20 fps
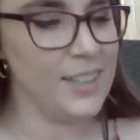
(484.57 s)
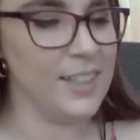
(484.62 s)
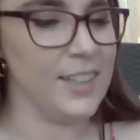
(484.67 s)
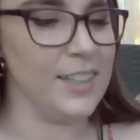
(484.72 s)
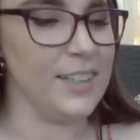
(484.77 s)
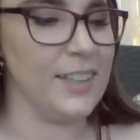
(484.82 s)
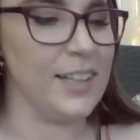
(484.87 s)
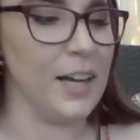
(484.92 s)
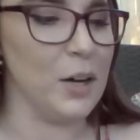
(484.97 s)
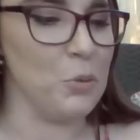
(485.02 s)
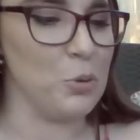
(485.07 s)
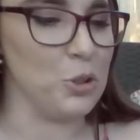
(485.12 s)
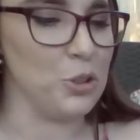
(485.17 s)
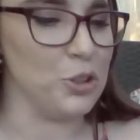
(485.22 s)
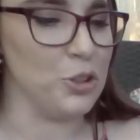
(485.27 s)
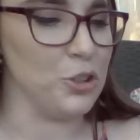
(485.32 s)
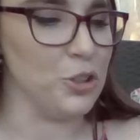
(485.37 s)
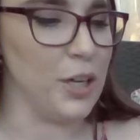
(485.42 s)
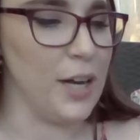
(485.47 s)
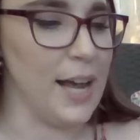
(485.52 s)
Now
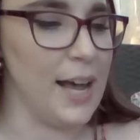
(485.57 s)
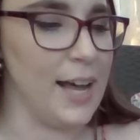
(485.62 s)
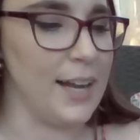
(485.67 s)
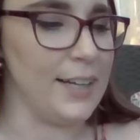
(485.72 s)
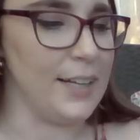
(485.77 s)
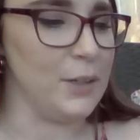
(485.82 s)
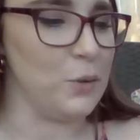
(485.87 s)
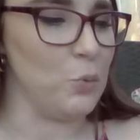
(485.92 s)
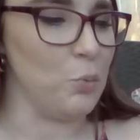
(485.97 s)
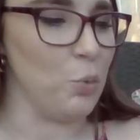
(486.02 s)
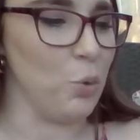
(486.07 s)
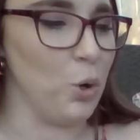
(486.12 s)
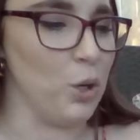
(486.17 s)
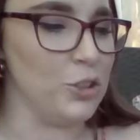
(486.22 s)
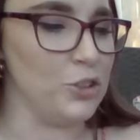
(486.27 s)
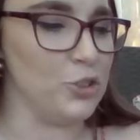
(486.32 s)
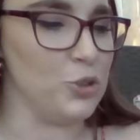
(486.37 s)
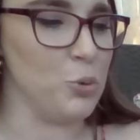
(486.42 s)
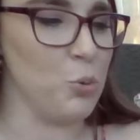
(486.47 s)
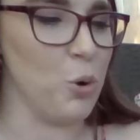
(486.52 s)
we're adding
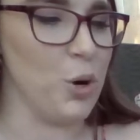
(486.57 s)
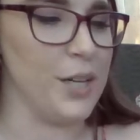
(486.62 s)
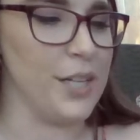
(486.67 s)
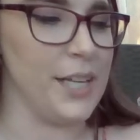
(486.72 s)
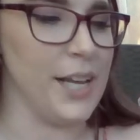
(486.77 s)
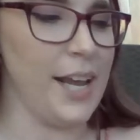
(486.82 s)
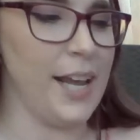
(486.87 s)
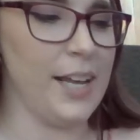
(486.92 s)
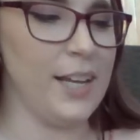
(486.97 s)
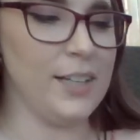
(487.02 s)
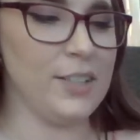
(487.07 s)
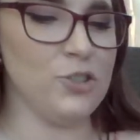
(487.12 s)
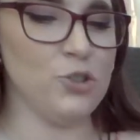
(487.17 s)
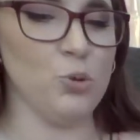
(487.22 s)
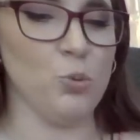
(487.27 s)
128.